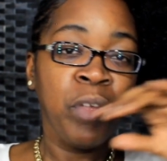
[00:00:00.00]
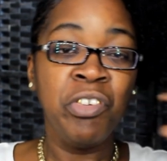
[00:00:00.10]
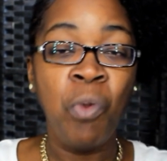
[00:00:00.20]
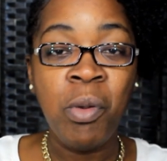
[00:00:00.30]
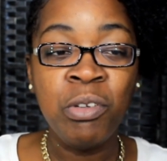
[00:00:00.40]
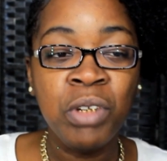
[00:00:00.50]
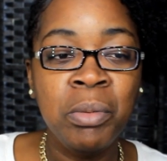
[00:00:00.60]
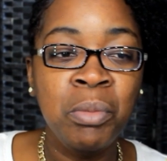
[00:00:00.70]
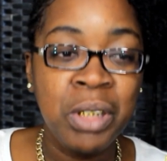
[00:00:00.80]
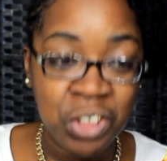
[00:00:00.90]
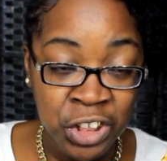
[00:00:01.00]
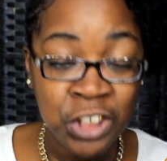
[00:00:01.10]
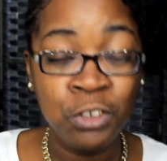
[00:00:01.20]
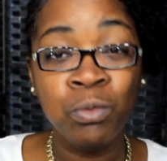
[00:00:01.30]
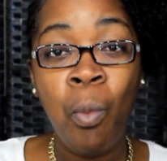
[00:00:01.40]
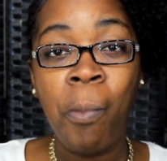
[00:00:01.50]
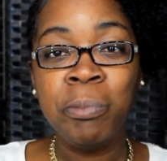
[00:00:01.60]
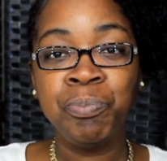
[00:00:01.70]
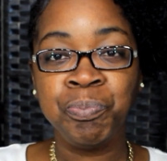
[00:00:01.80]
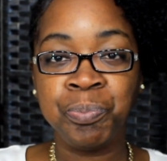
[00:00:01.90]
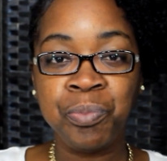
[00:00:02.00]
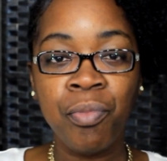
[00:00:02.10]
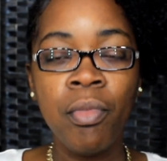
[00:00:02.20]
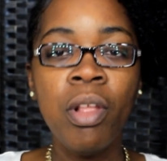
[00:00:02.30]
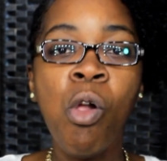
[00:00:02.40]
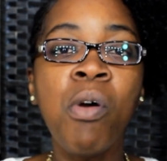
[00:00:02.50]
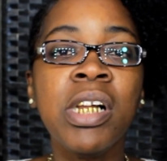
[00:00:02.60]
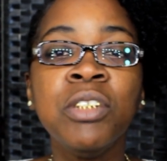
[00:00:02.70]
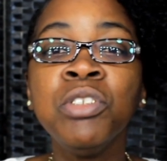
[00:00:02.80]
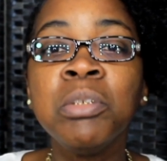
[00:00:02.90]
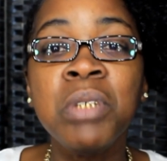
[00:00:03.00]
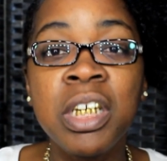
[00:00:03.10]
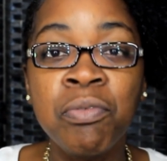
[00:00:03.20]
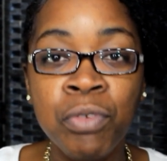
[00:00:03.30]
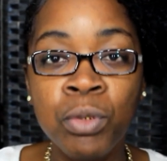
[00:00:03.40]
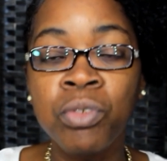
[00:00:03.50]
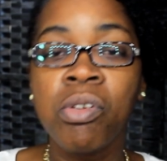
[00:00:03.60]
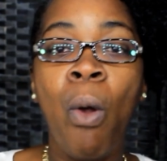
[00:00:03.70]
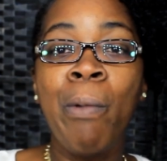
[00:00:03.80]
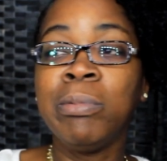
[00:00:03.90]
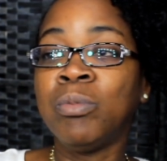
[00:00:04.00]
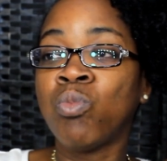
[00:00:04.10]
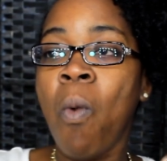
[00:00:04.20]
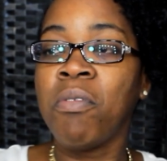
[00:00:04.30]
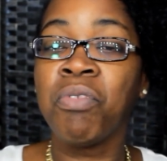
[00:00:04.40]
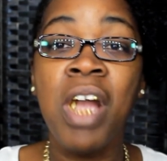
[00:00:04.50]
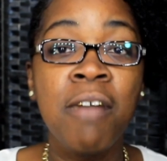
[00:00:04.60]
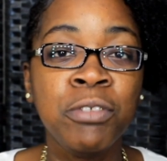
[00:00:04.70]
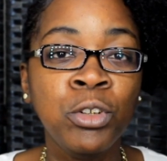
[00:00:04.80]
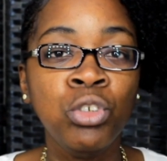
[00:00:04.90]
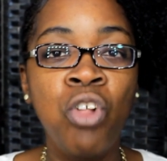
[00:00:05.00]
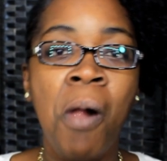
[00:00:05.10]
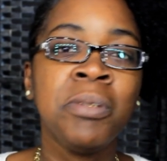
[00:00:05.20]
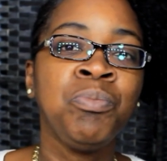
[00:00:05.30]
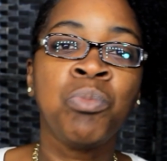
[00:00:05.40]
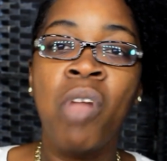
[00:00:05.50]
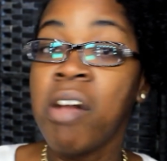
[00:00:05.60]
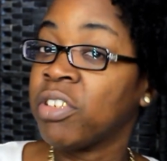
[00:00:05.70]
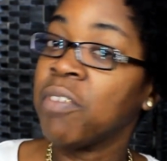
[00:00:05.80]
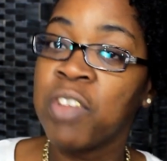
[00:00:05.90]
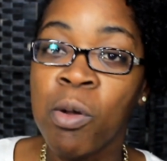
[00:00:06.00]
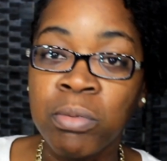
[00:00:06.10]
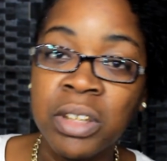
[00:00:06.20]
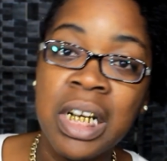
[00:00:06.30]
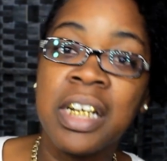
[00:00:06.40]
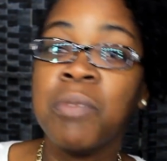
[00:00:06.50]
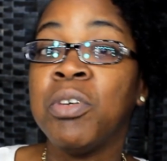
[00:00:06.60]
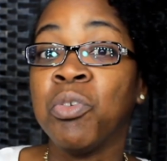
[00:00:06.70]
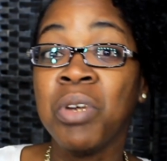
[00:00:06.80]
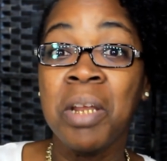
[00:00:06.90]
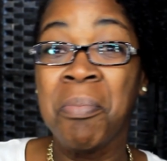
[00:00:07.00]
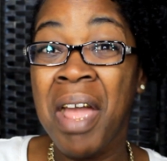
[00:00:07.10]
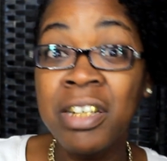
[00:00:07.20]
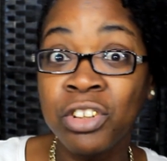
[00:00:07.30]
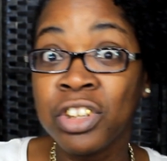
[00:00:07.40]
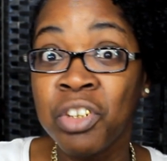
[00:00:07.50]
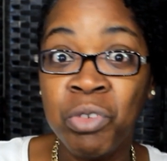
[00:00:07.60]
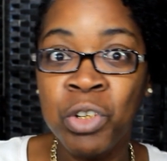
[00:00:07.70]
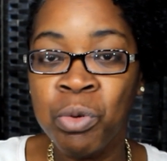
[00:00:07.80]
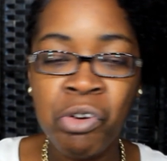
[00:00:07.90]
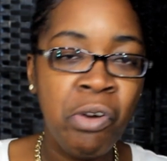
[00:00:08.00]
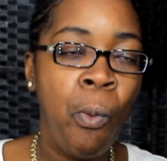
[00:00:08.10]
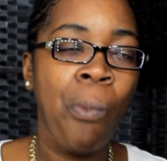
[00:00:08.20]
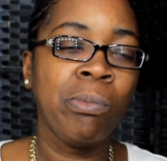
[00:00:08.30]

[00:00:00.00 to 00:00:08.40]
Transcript: So when you come on my channel and you see me eating fruits, fried foods, stuff that don't look like they would really match in the real world,